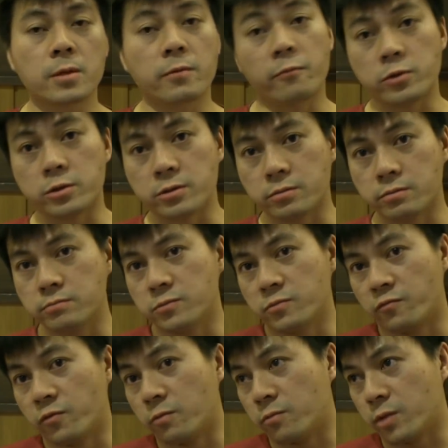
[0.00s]
which is
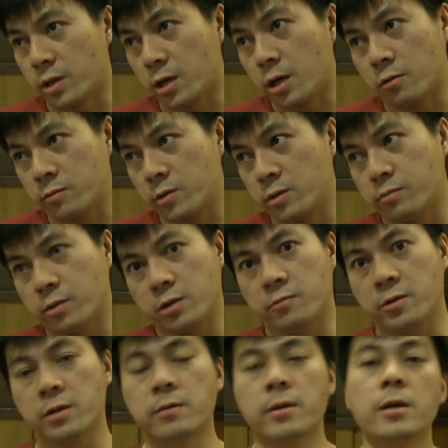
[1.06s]
run by the government, by the
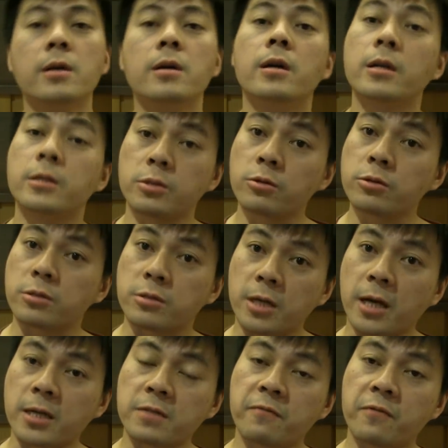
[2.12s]
way, it's also
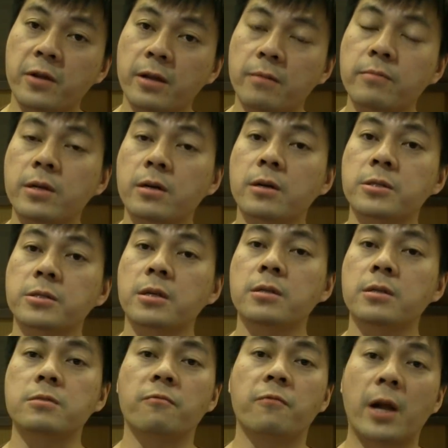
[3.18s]
tax free because
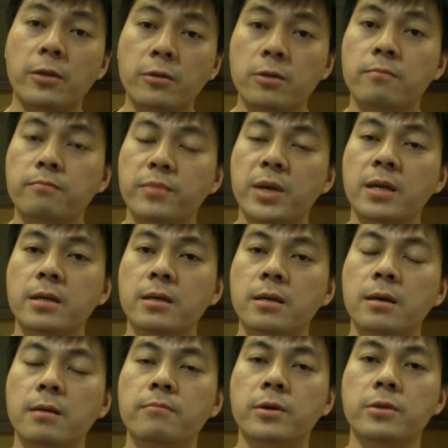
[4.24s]
random pick.
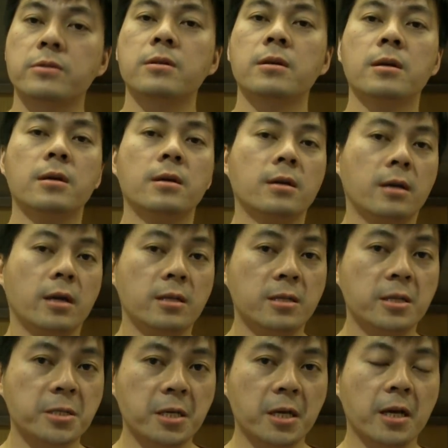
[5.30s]
But in
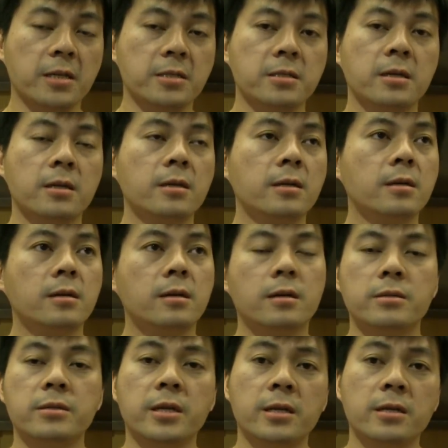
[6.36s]
this case,
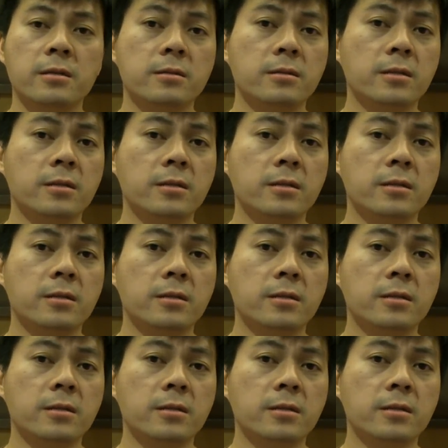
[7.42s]
they